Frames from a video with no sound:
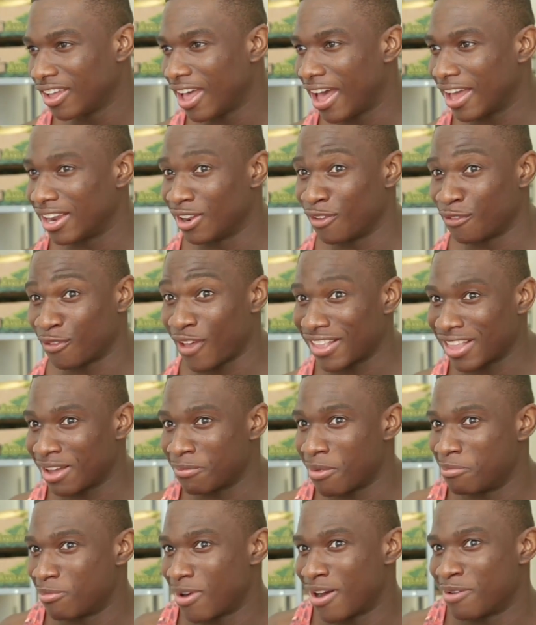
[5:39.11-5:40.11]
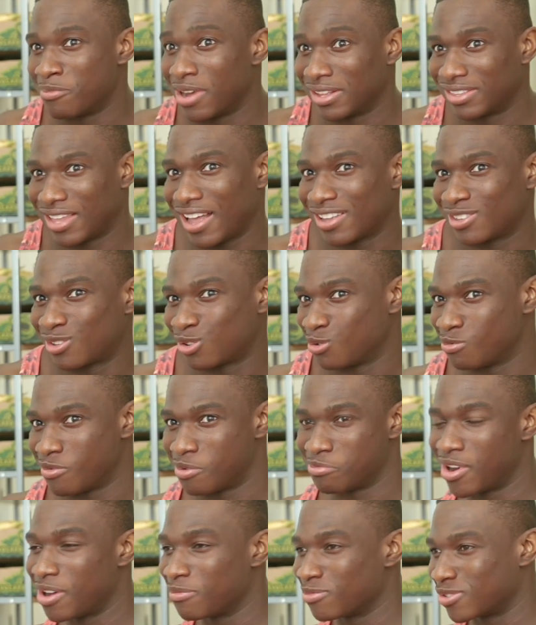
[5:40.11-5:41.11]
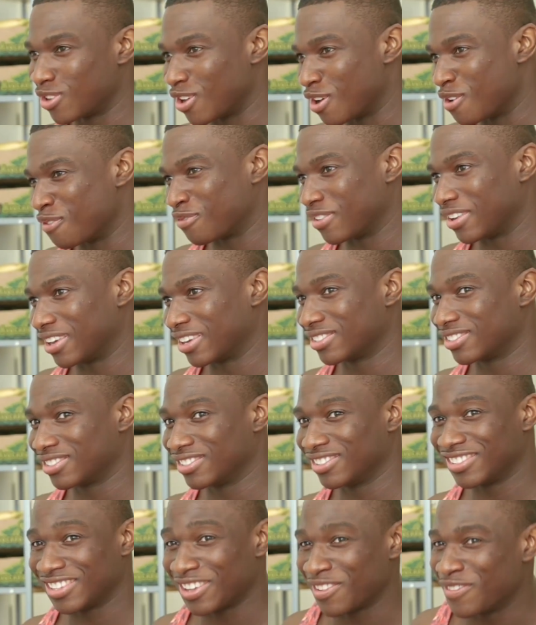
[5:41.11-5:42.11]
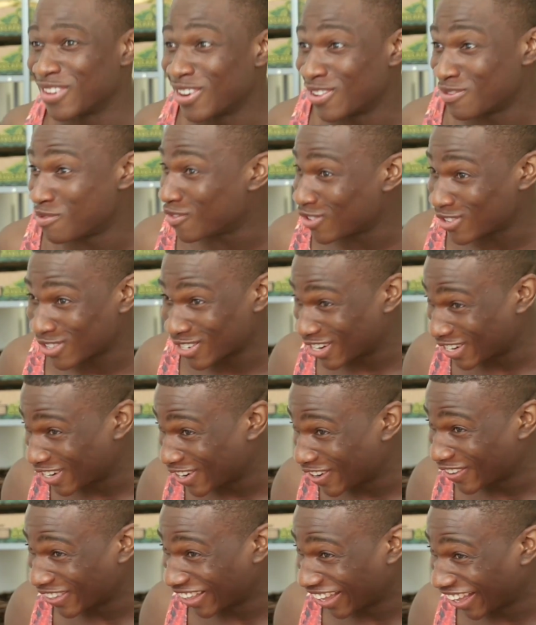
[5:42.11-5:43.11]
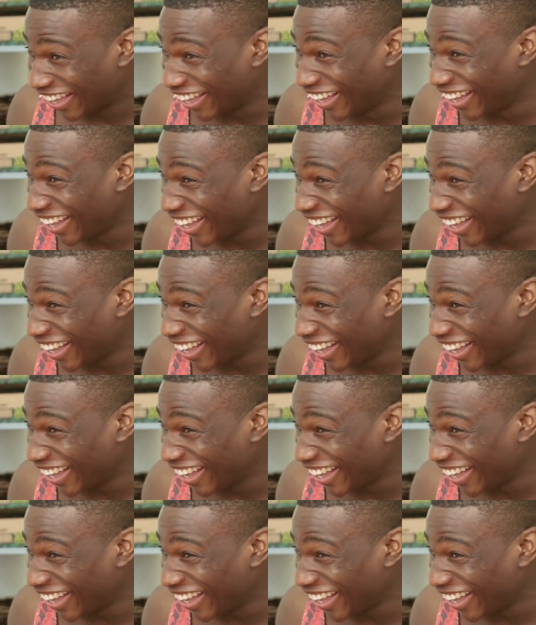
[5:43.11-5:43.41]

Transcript: And the fact that my dad taught my mum certain things, even though people should have known that.